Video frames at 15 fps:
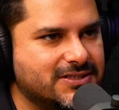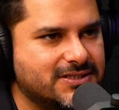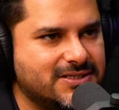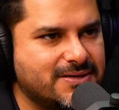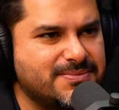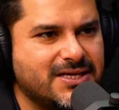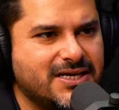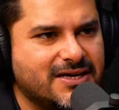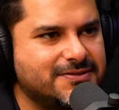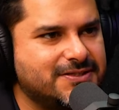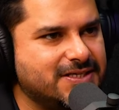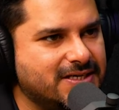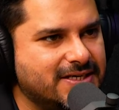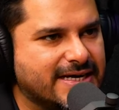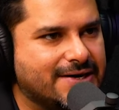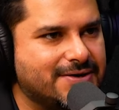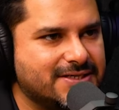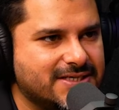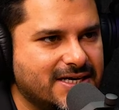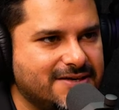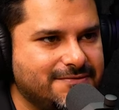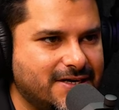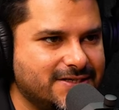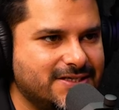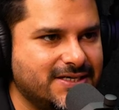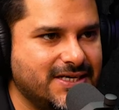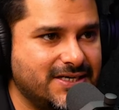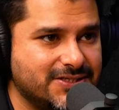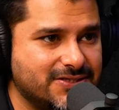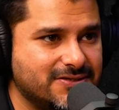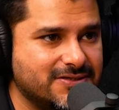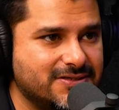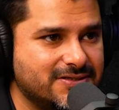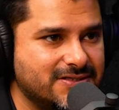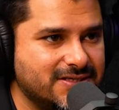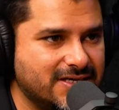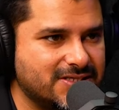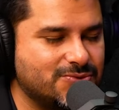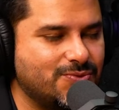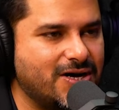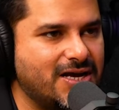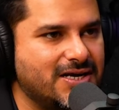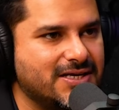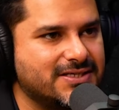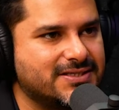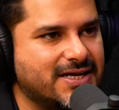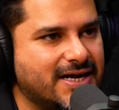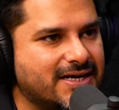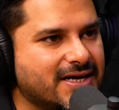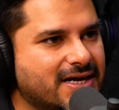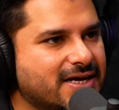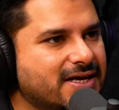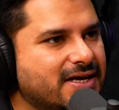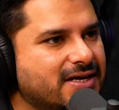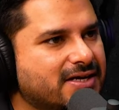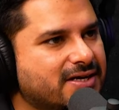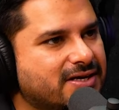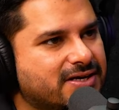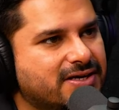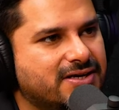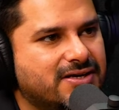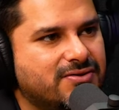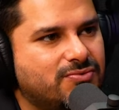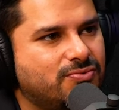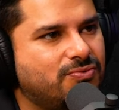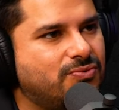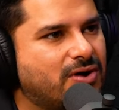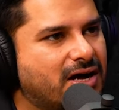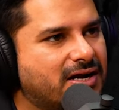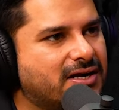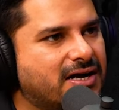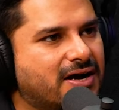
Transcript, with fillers: There's something I've seen now as I invest in angels as well. Is that one